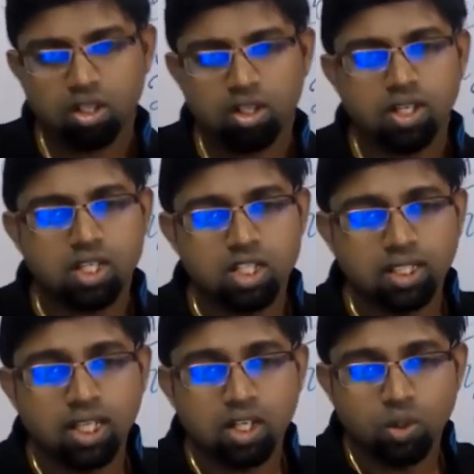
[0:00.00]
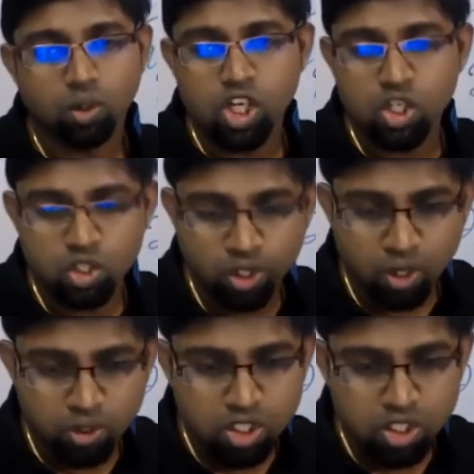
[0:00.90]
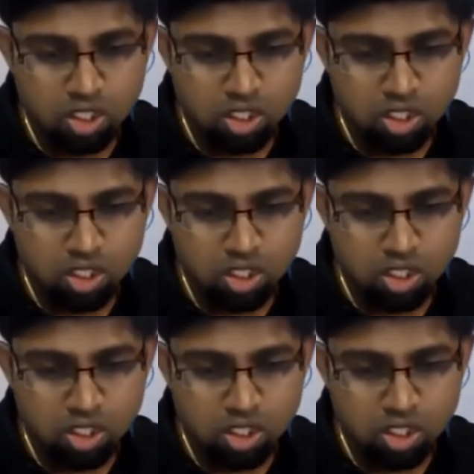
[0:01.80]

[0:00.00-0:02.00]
Yes, nothing. No issues, no doubts.